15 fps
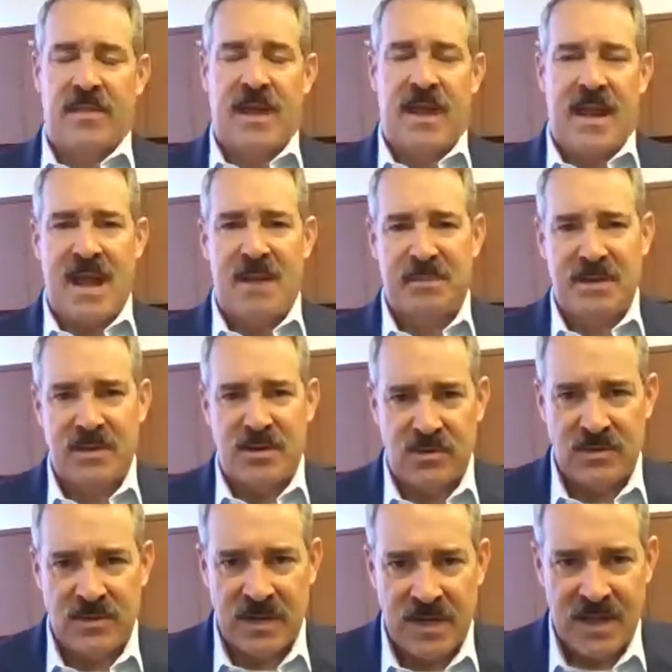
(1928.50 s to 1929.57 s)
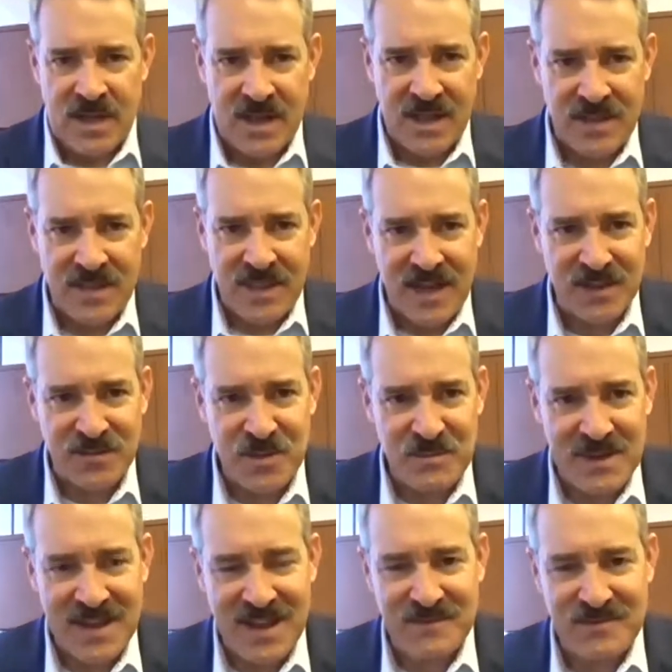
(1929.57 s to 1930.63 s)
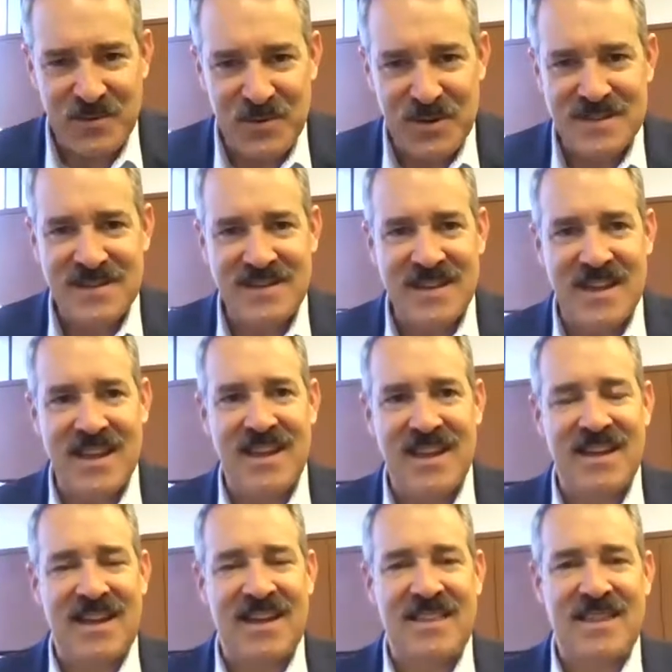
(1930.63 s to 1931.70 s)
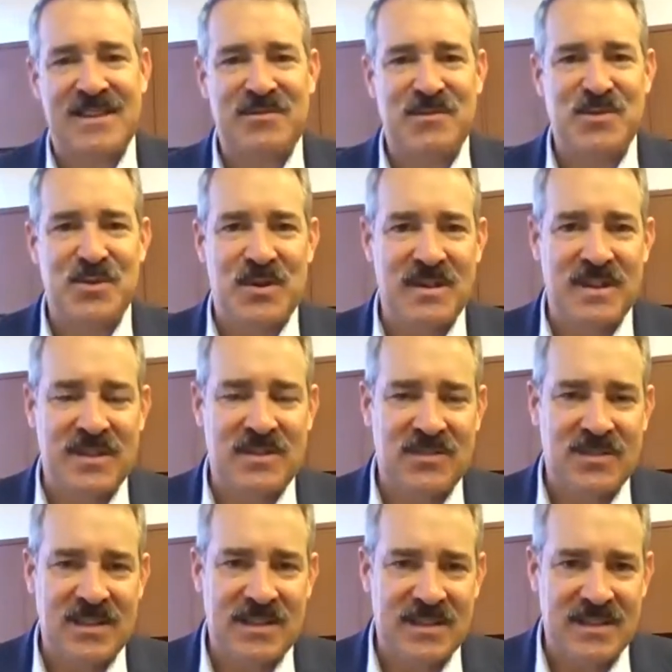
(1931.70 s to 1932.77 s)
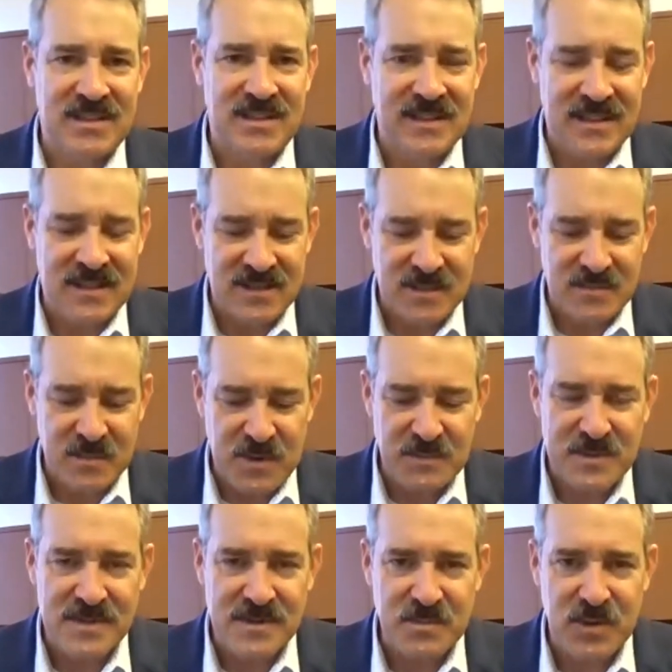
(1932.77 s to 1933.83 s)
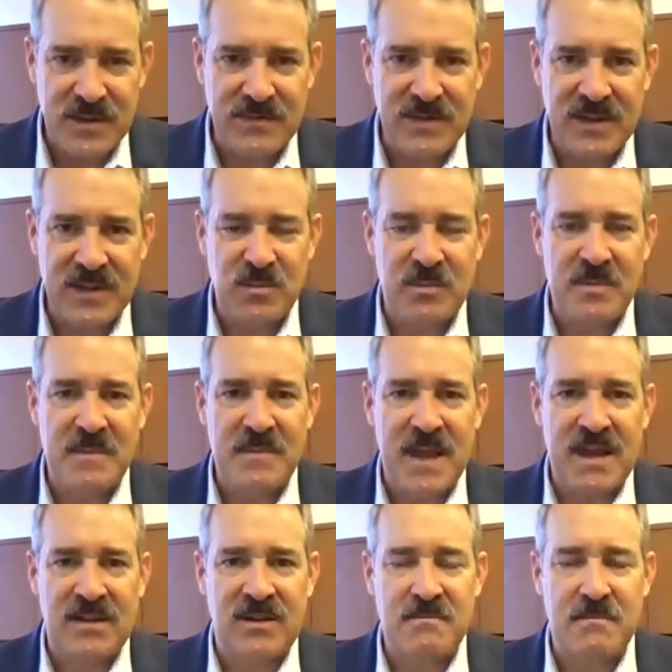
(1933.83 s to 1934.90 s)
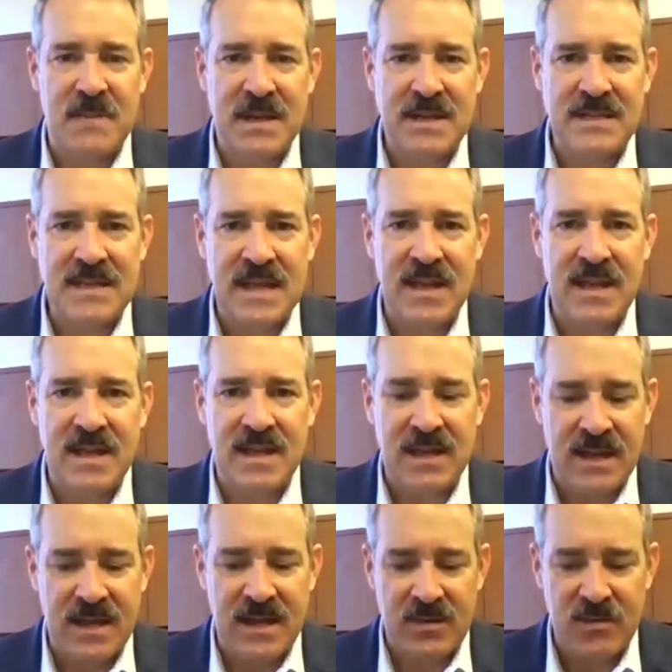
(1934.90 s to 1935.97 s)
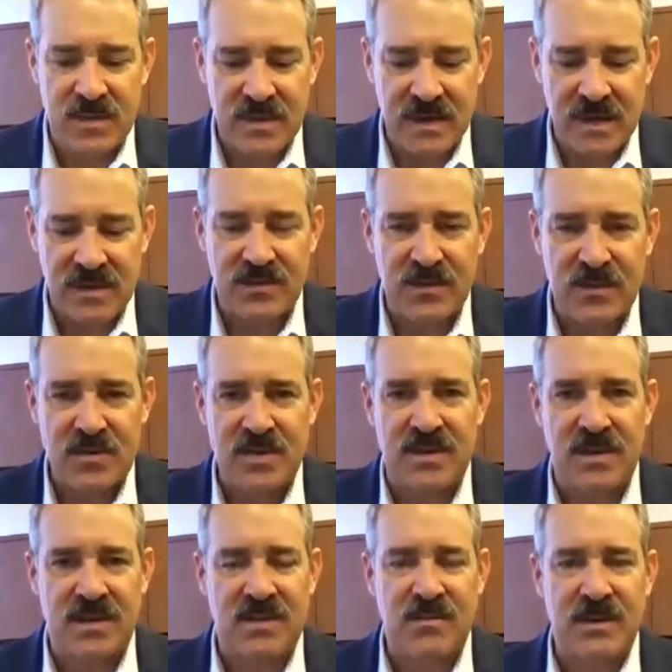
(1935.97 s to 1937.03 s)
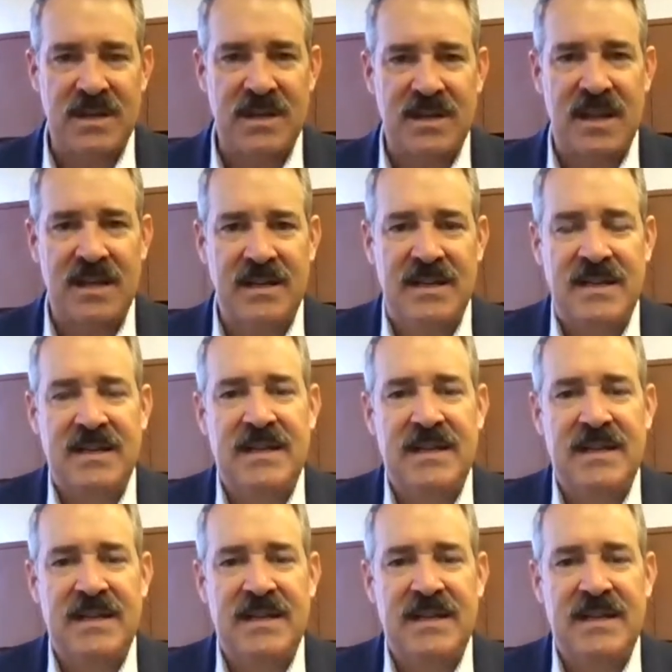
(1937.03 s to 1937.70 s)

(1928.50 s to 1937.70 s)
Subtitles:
that happy note, that is what we have for you today. Thanks for joining us at the Small Business Briefing. We'll be back on Monday with the next version at 3 o'clock.